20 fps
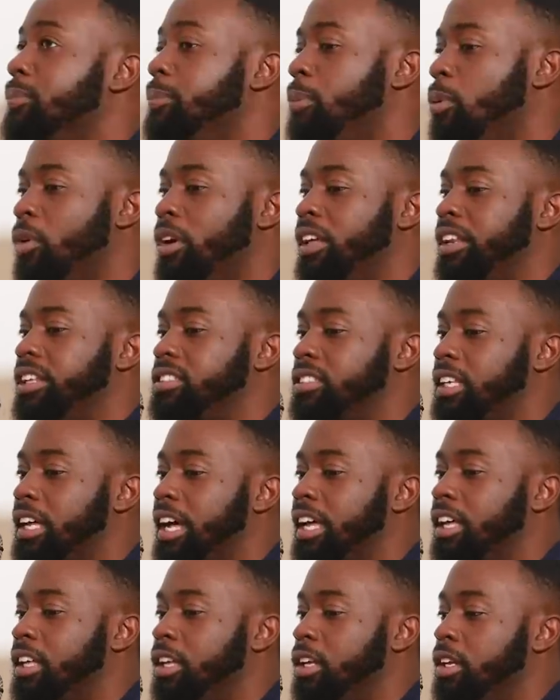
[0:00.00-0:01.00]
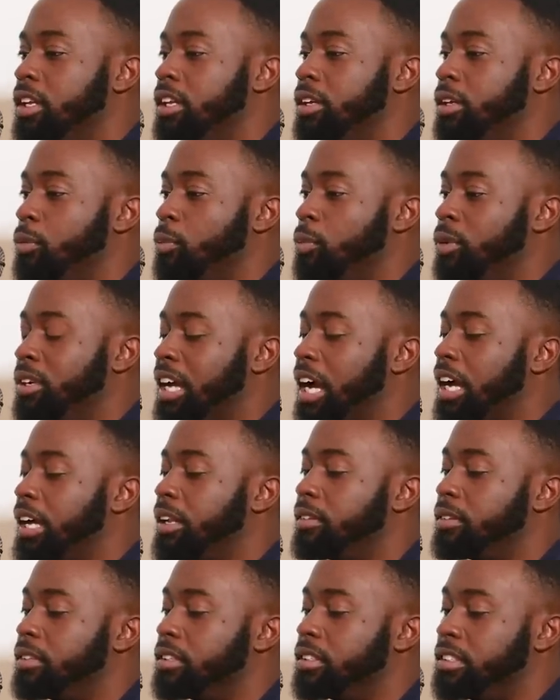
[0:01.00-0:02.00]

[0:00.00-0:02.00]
the point. Is like we're not